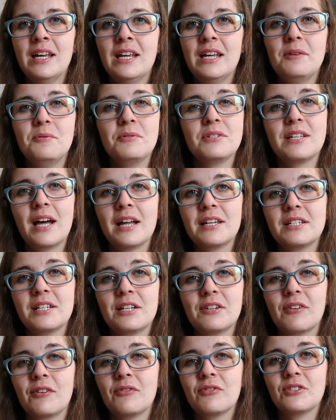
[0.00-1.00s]
He was dancing
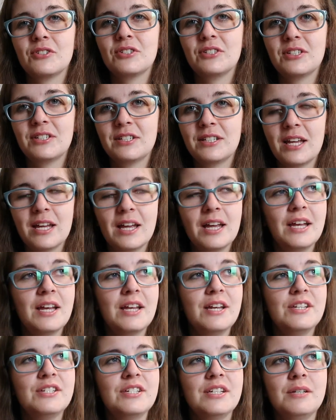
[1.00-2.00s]
around the
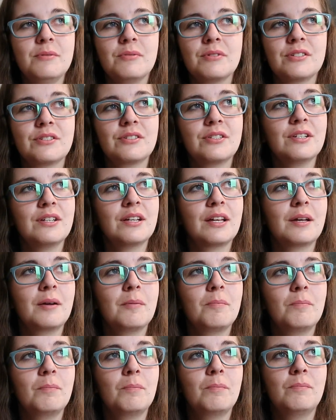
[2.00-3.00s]
stage. He was like
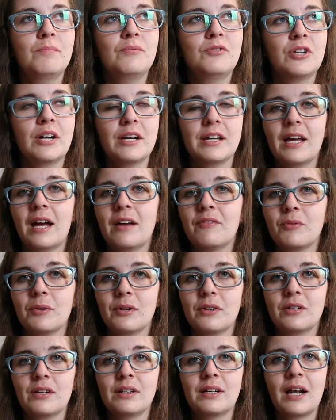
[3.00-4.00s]
trying to get
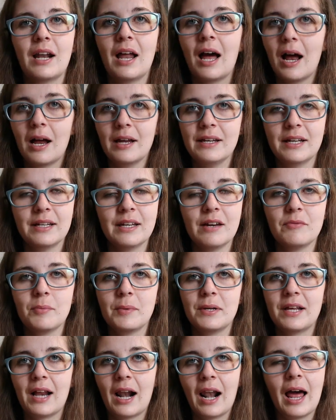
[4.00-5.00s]
everyone clap, he had
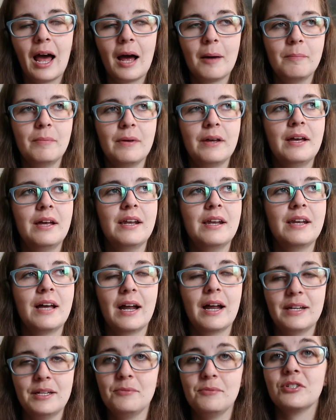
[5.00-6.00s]
everybody clapping
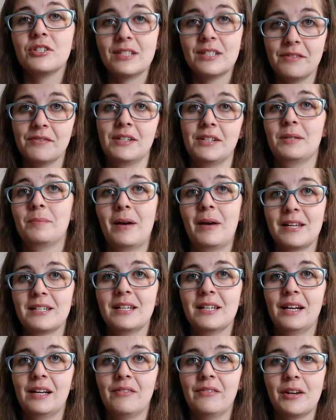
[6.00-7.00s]
and he was just living his best
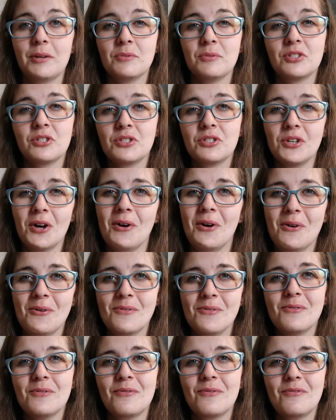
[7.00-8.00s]
life and it was
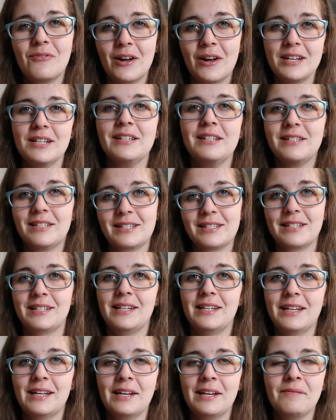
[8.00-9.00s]
so fun to
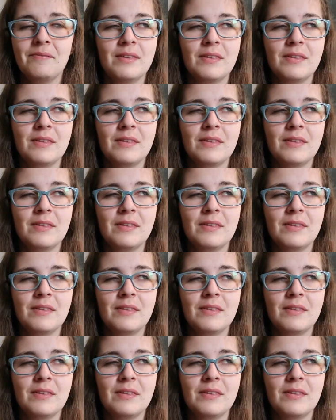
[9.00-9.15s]
see